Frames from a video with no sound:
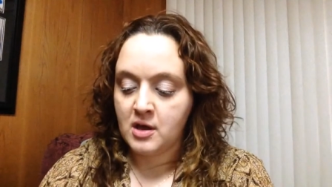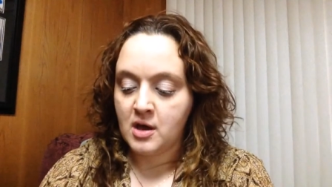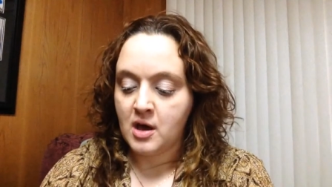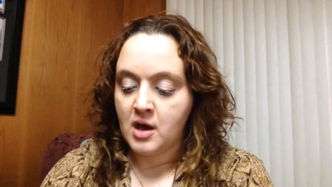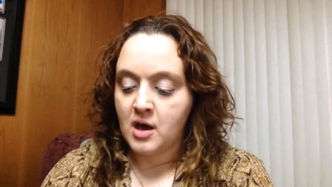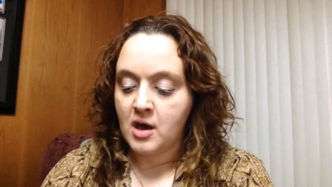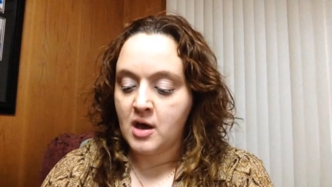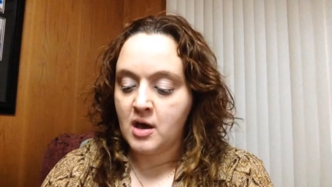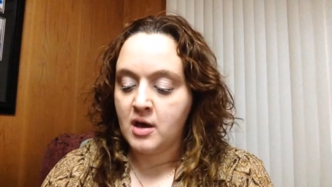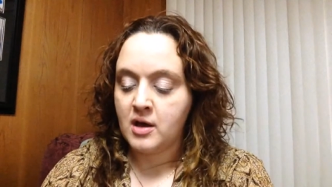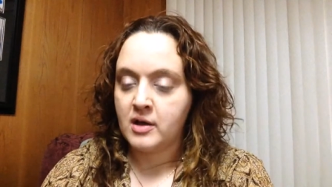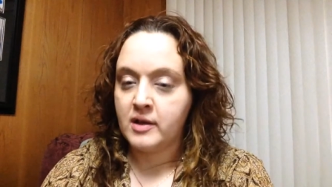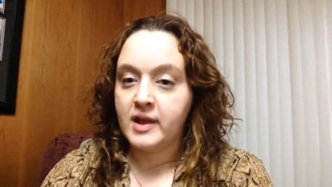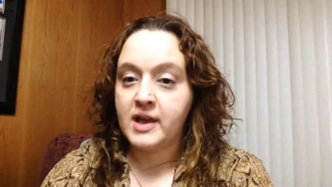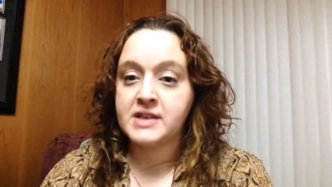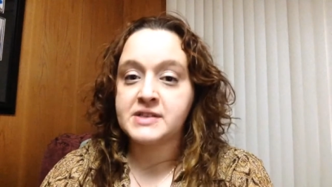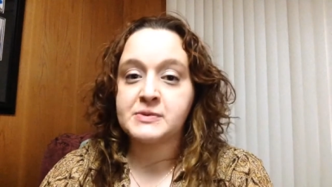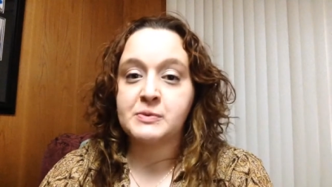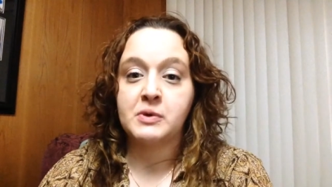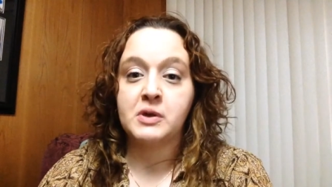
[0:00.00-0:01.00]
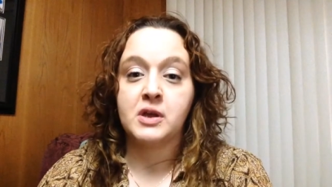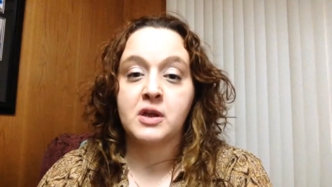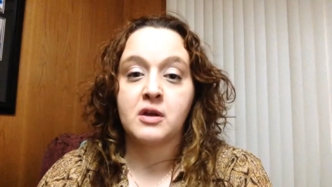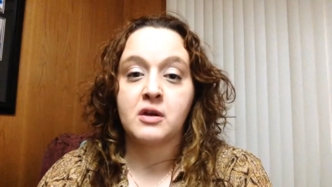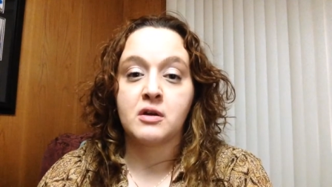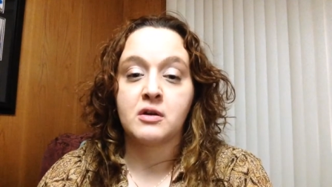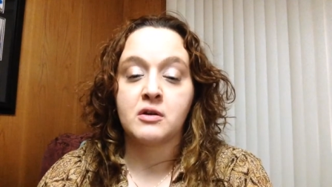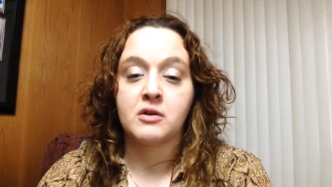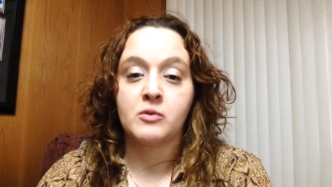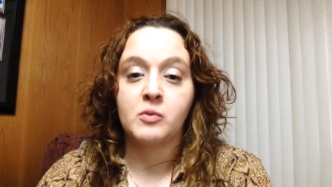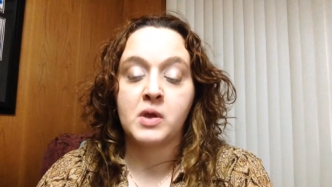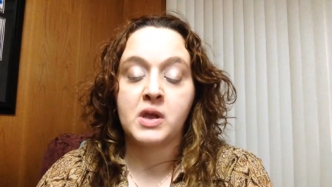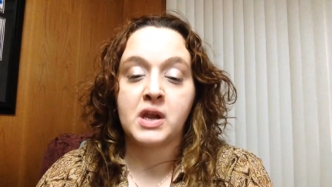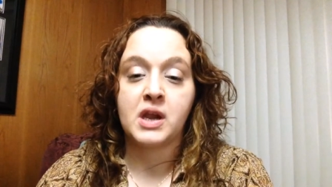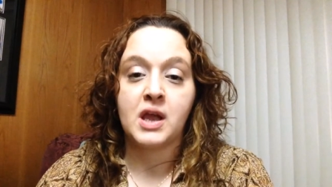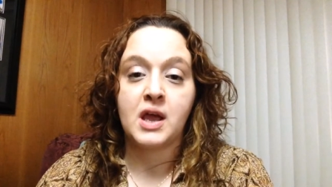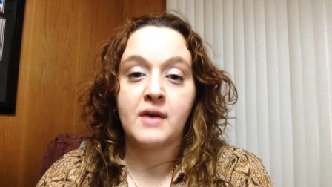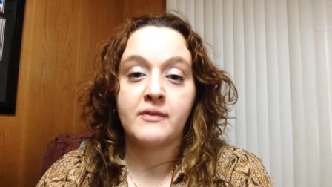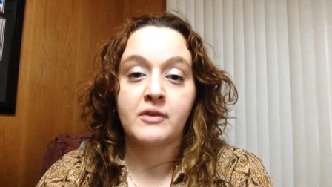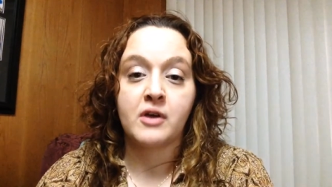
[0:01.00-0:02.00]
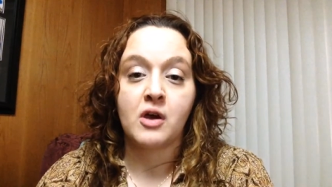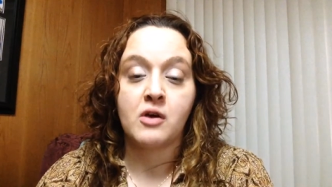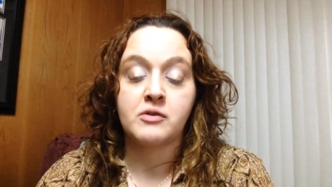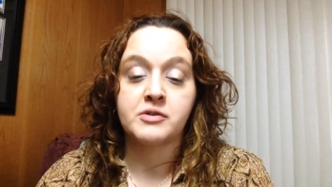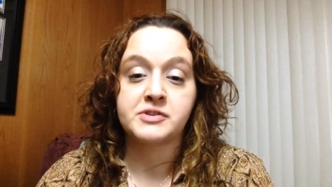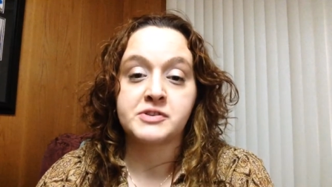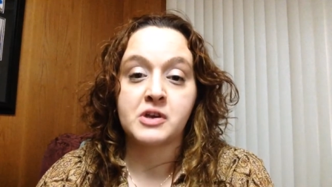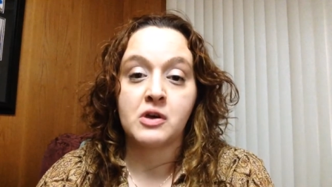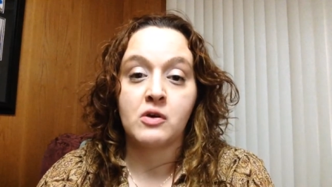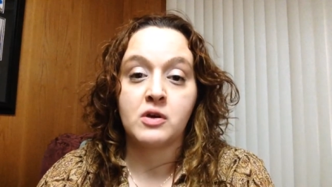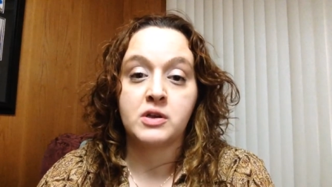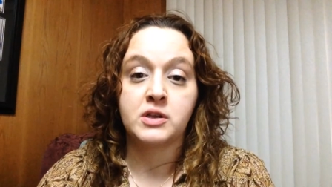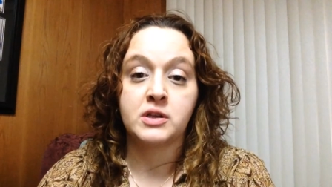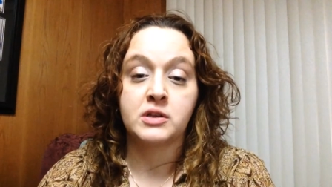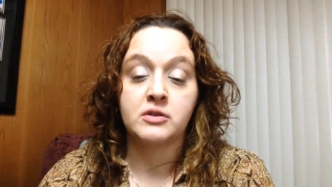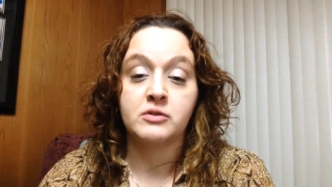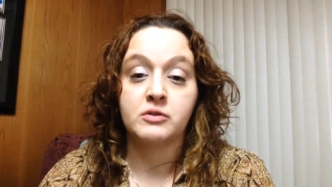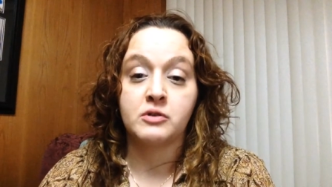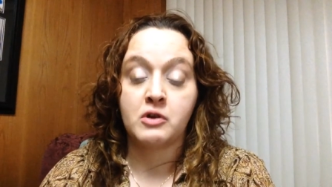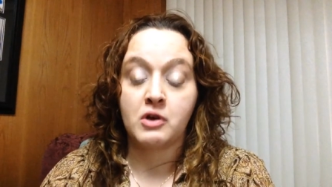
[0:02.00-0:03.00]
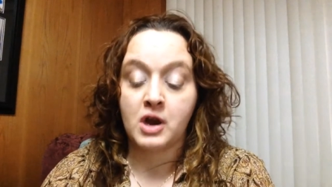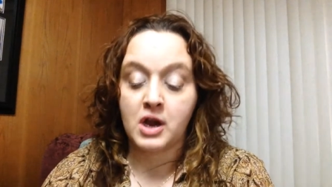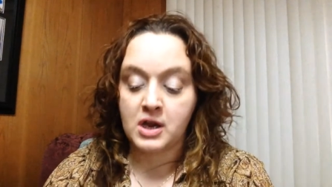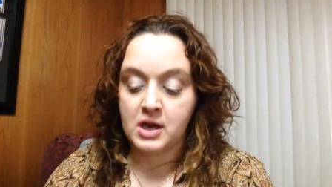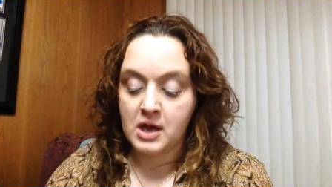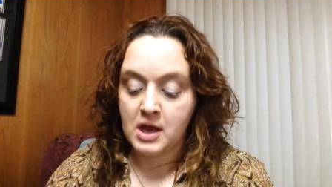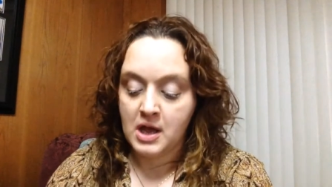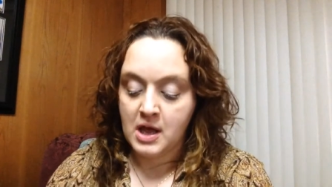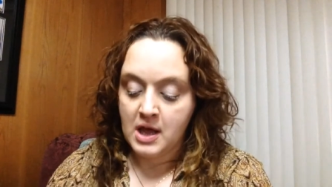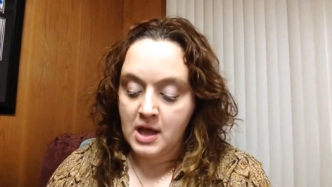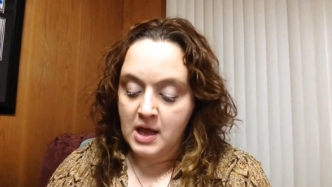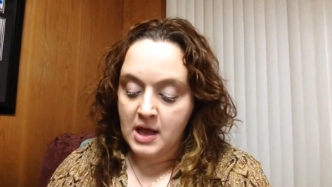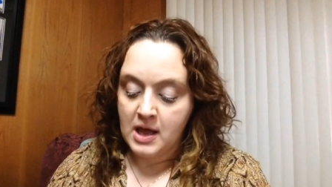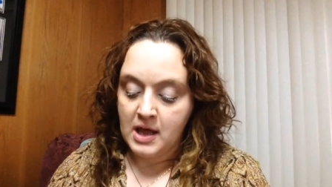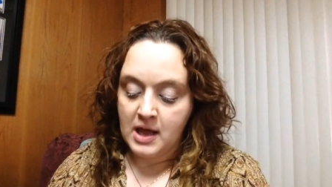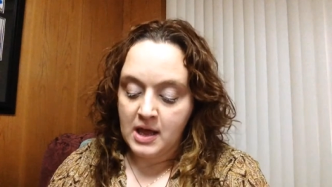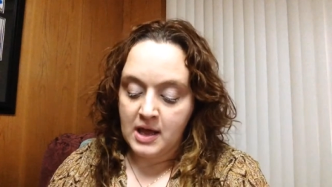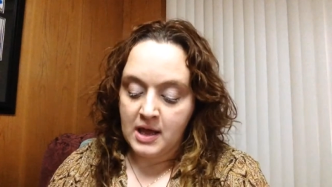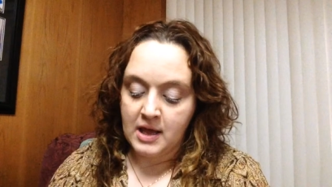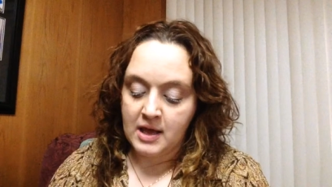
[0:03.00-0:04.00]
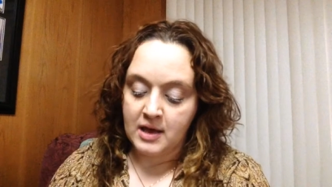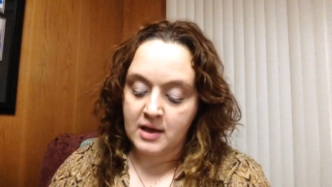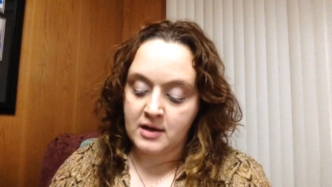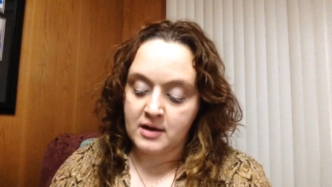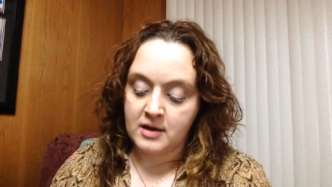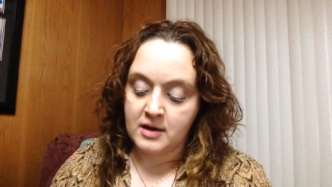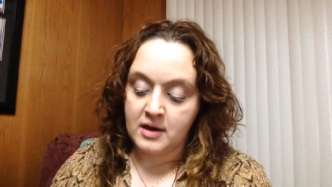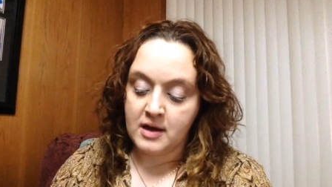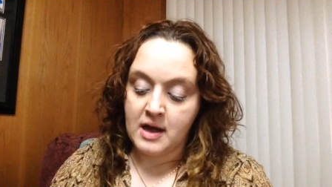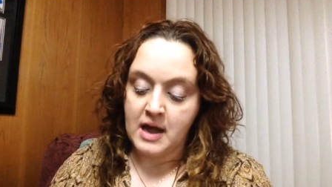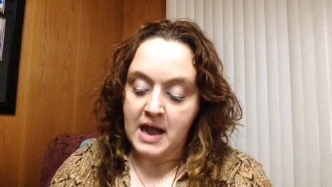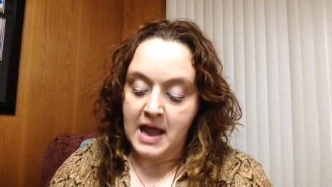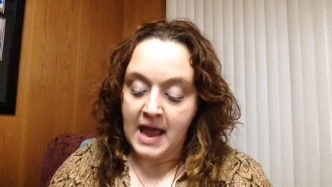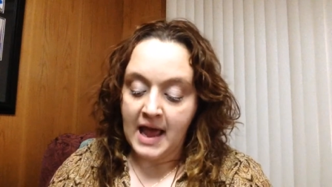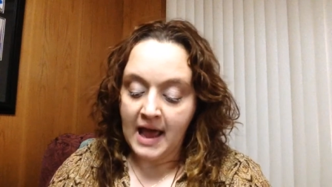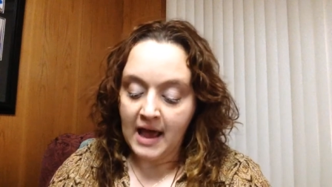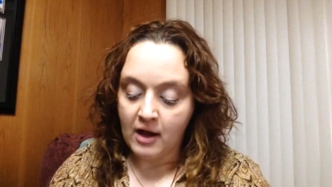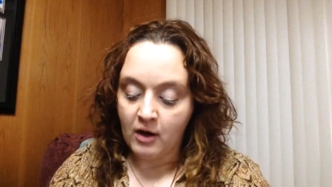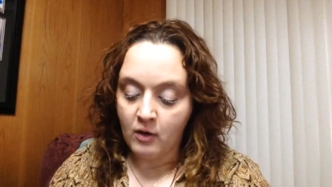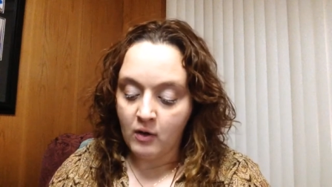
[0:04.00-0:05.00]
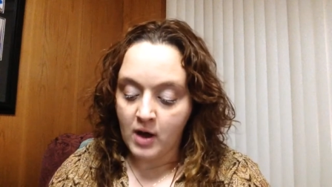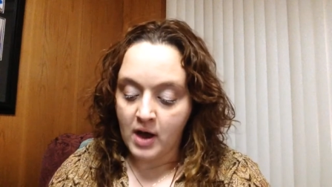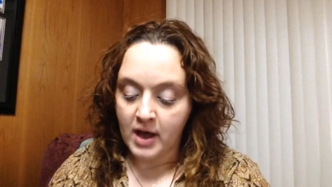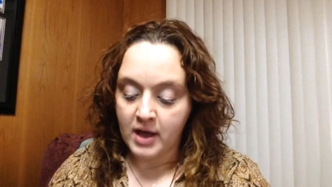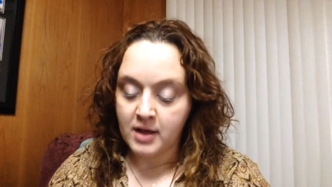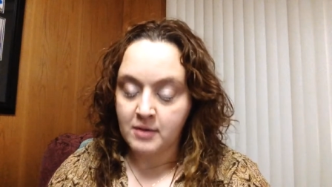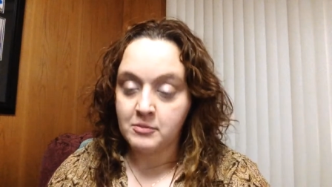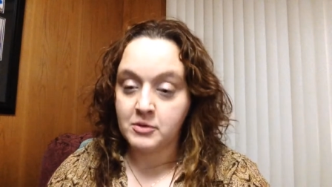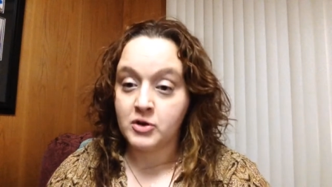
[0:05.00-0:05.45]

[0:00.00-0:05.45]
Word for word: Uh, last week or a week and a half ago or so I did Loot Crate, and now I am